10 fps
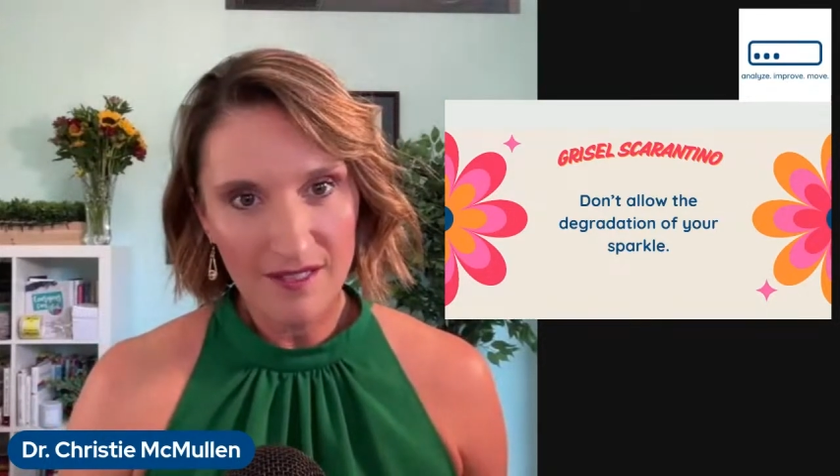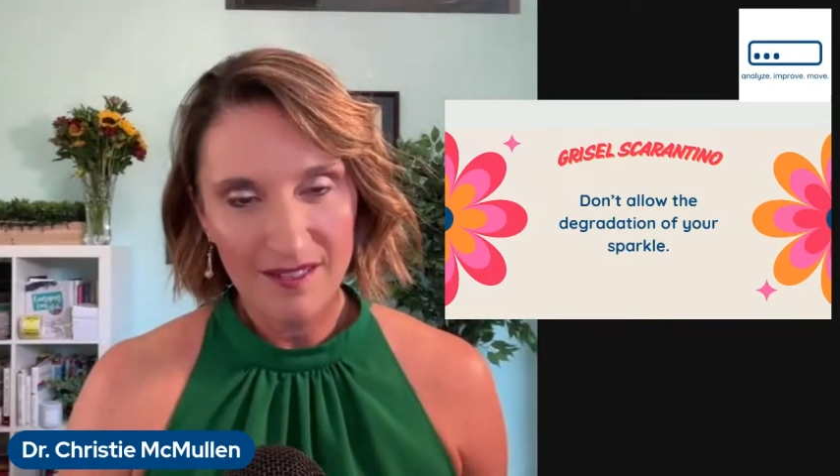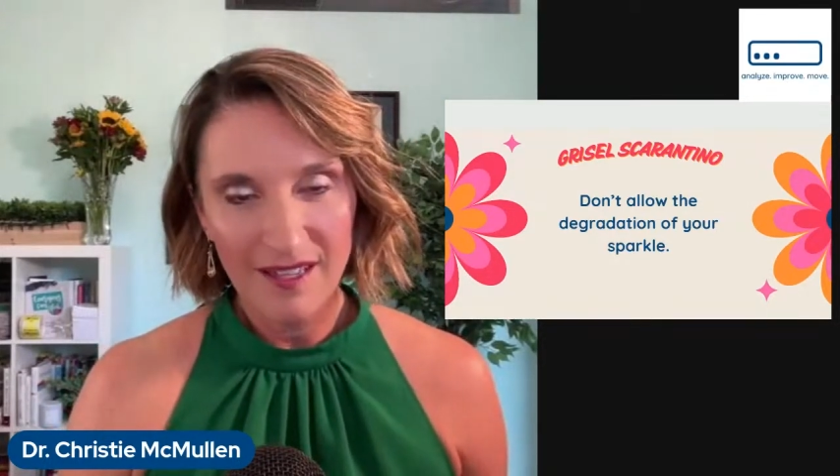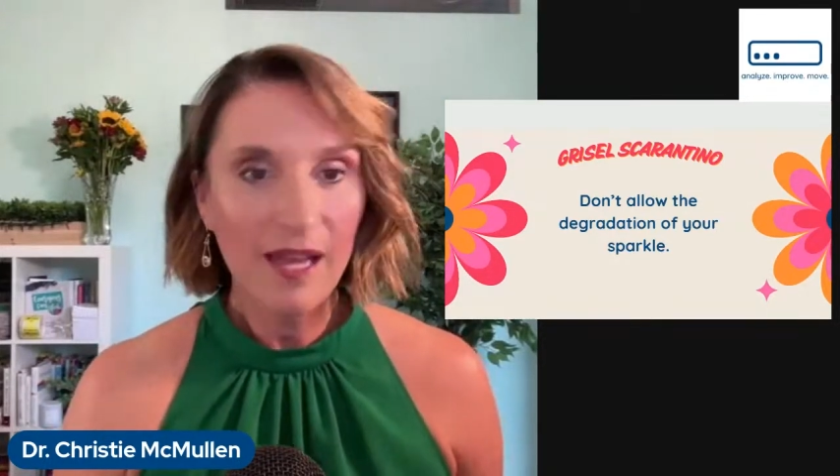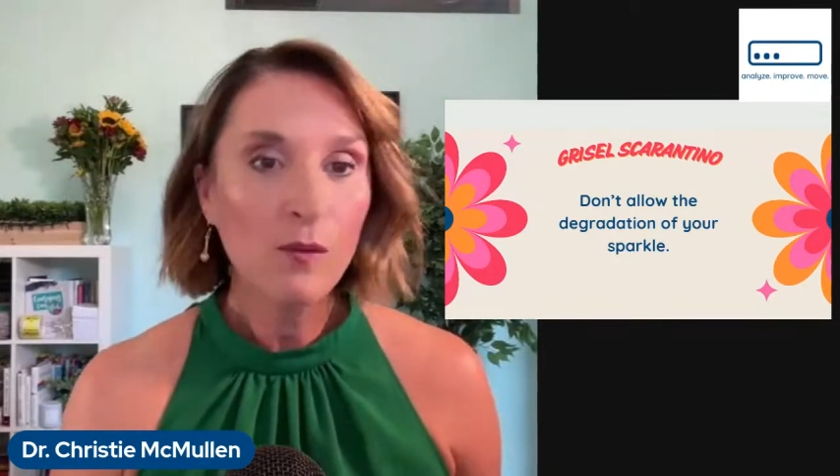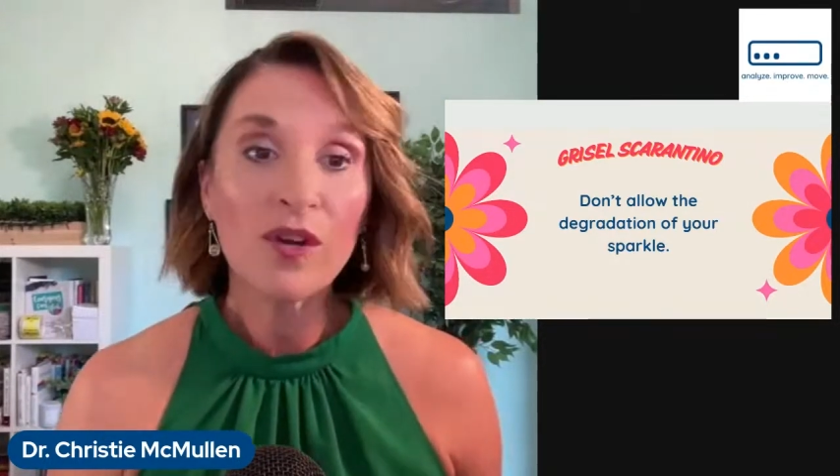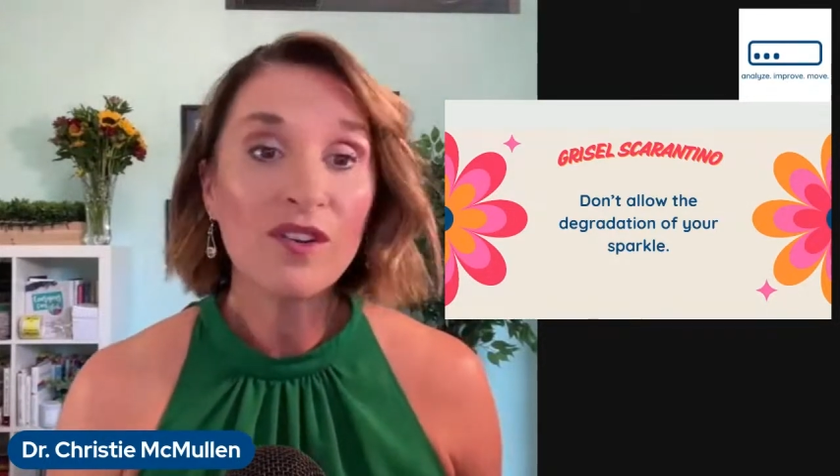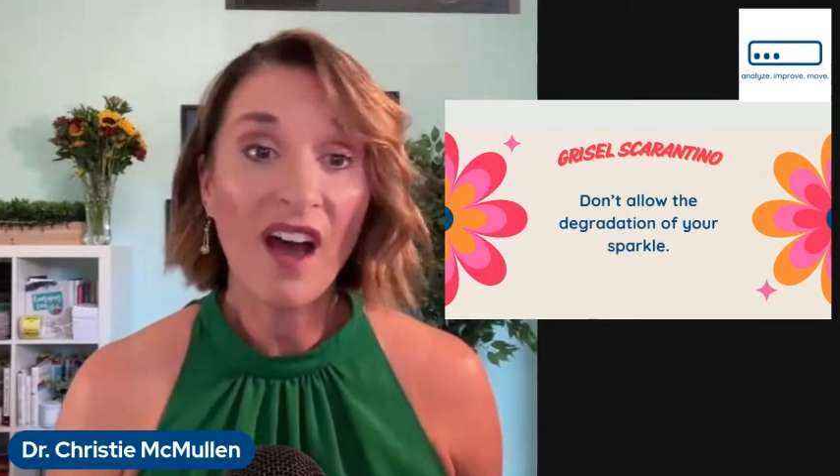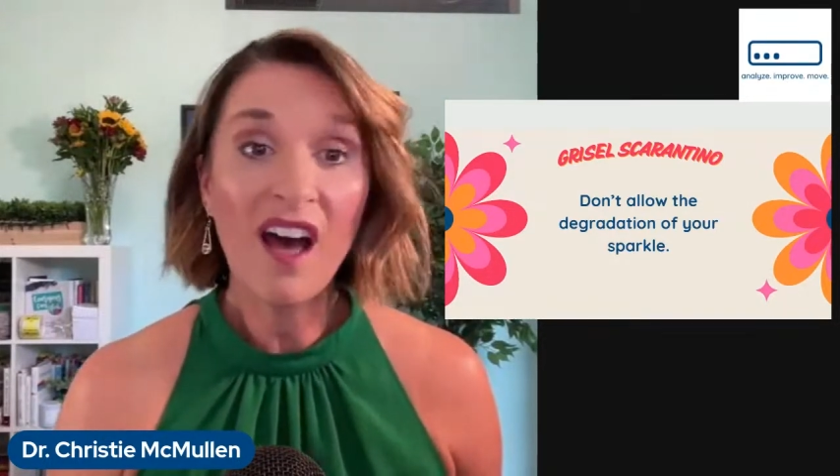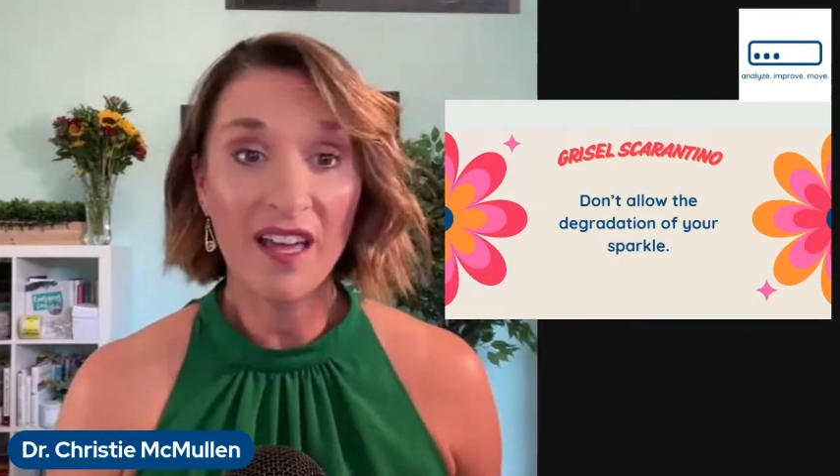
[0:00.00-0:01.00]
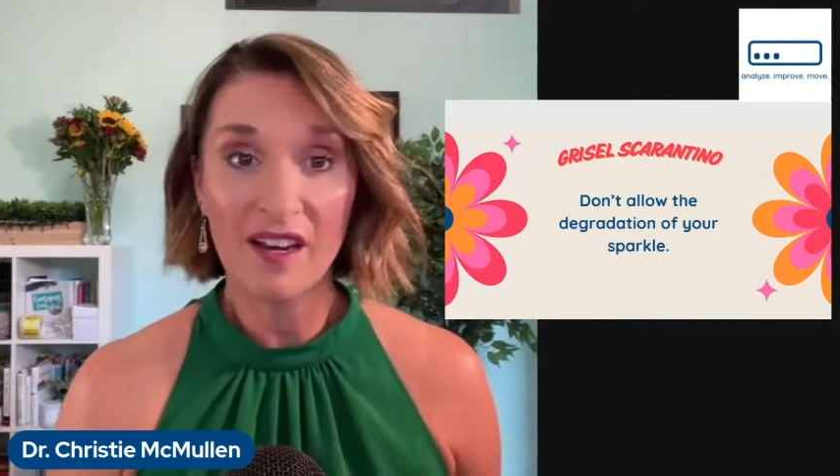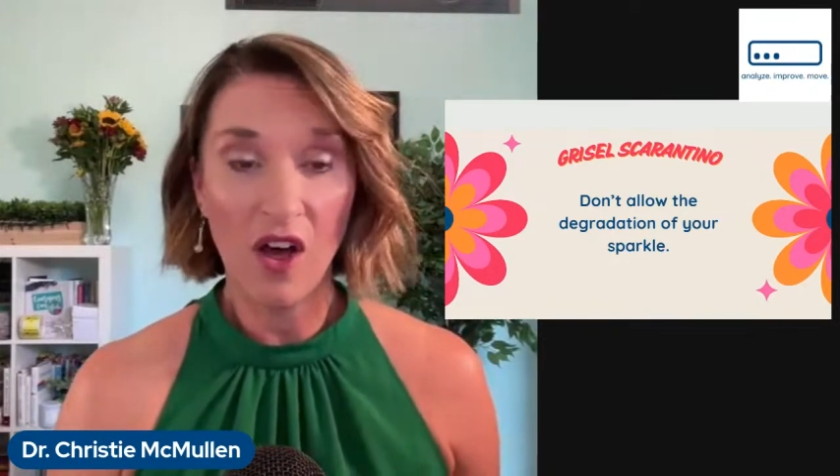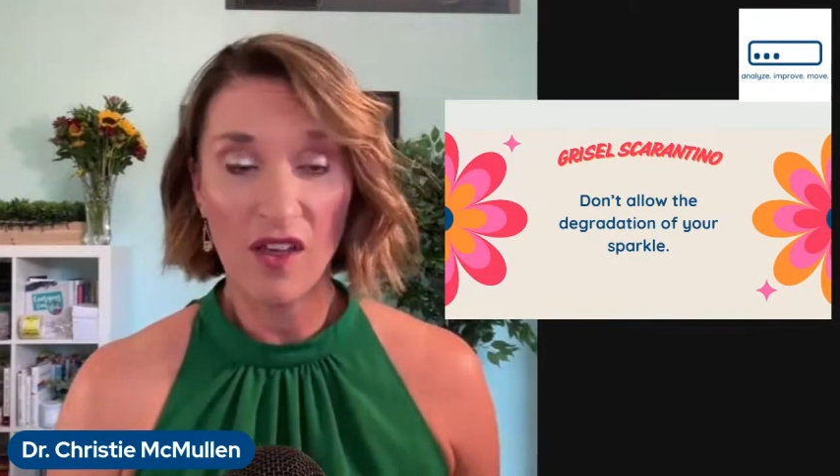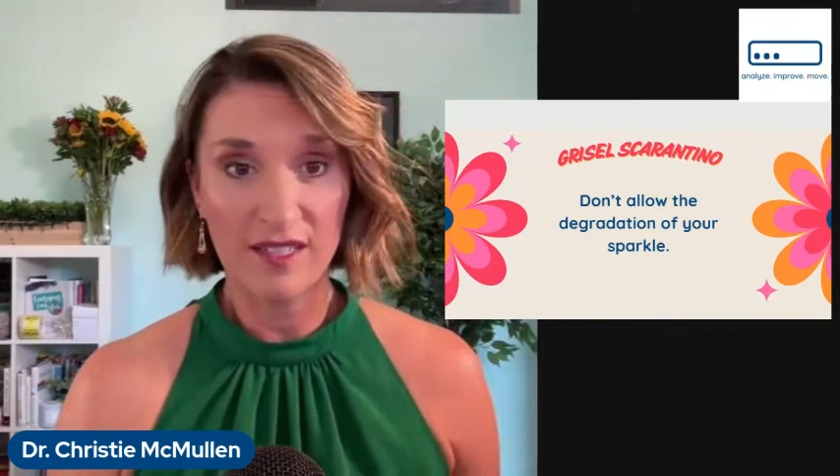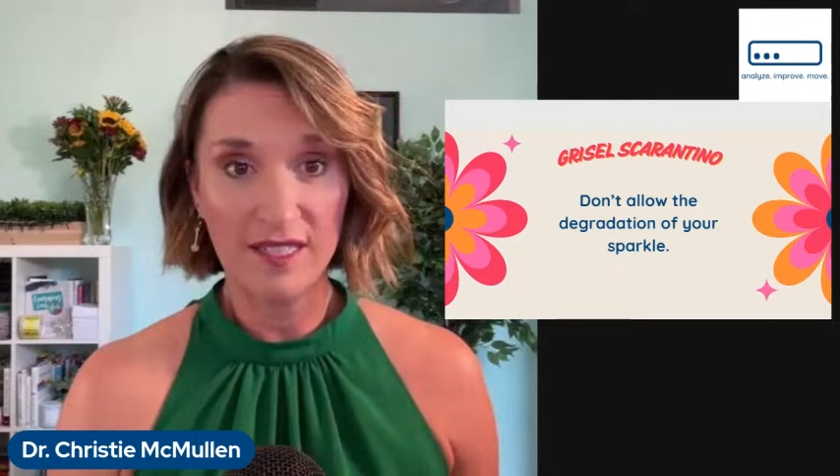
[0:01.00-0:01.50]
And we're not
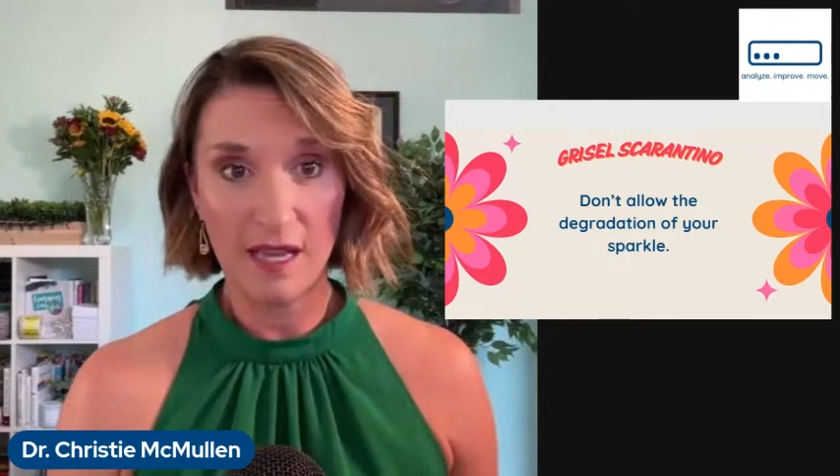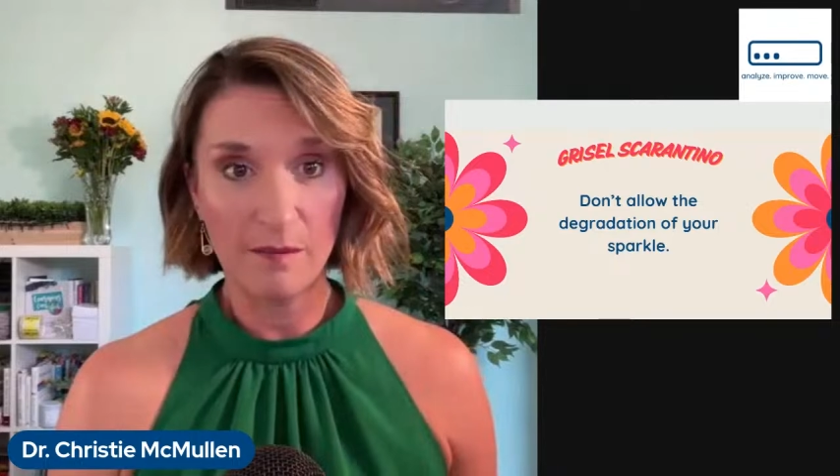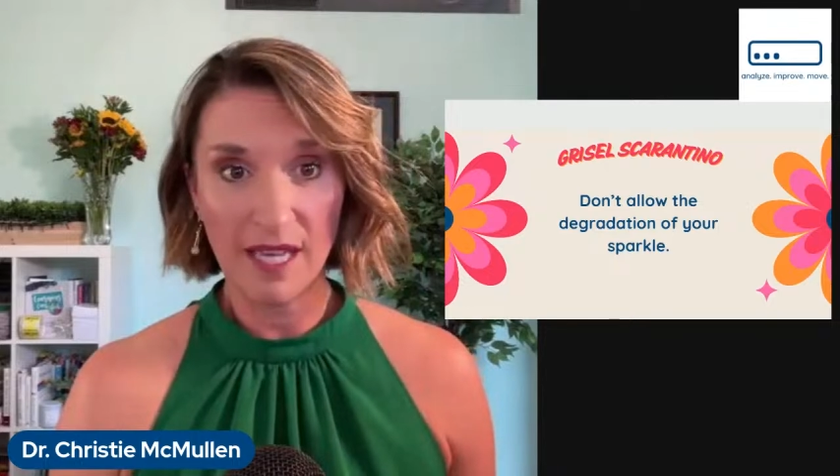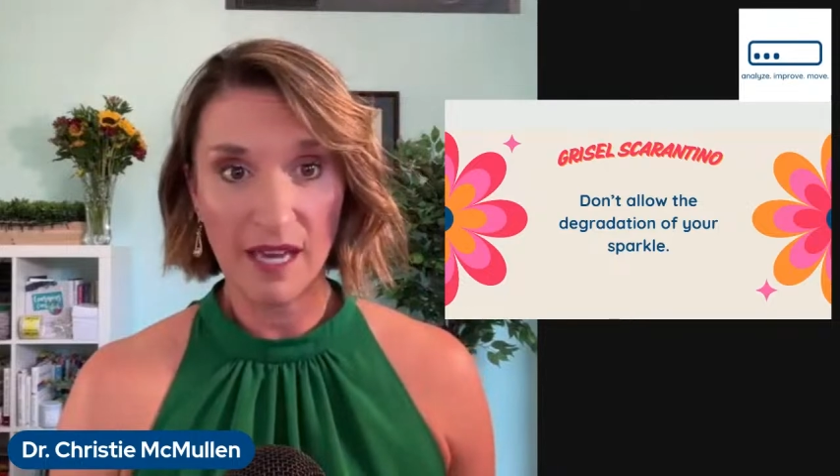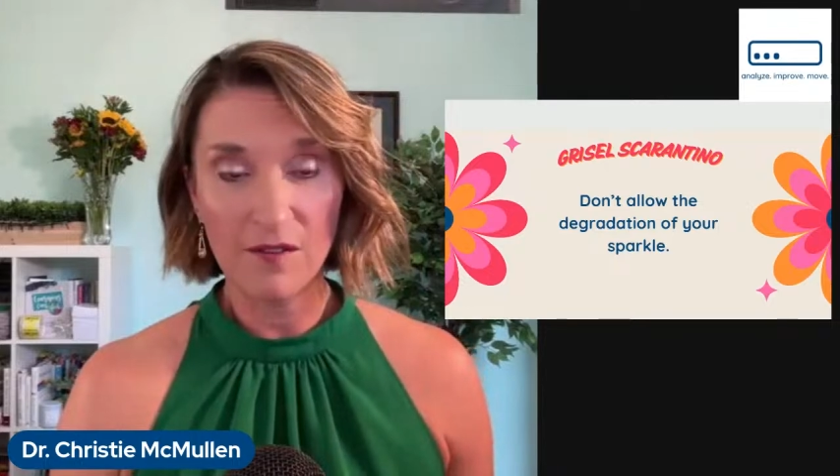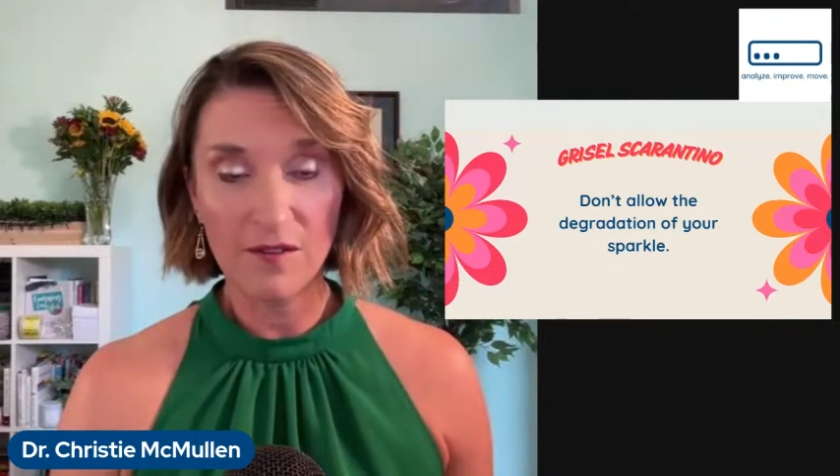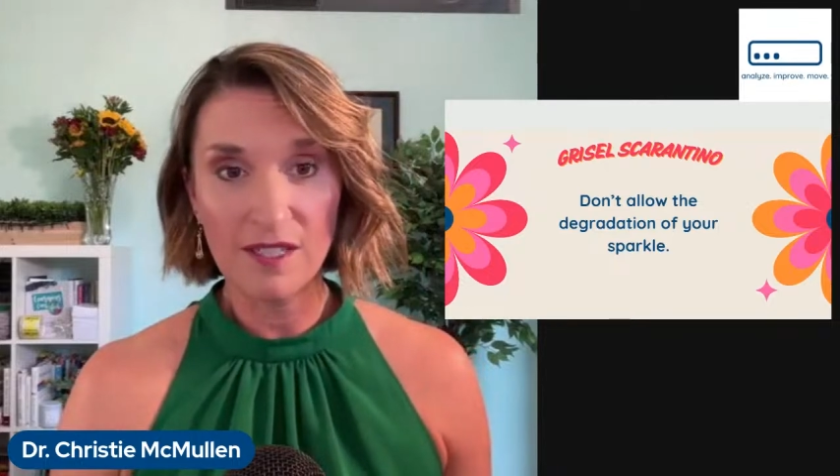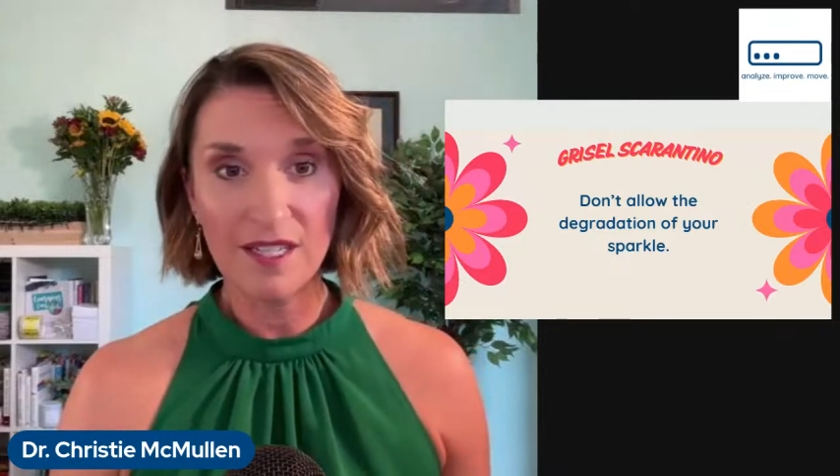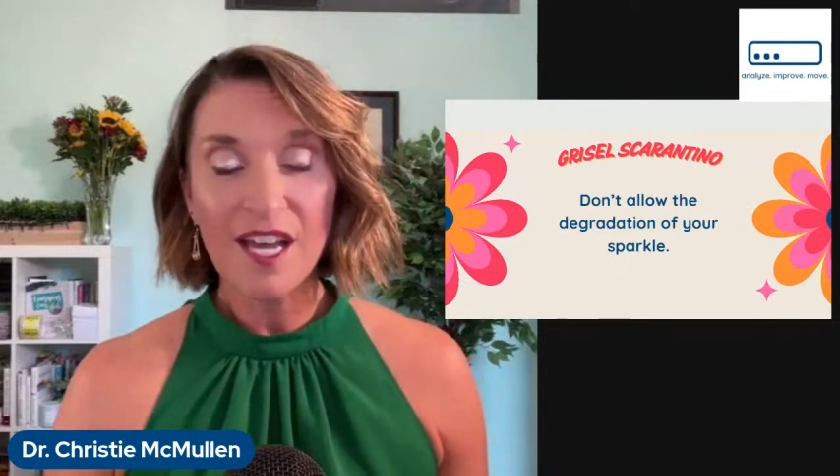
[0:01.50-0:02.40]
all the same gift.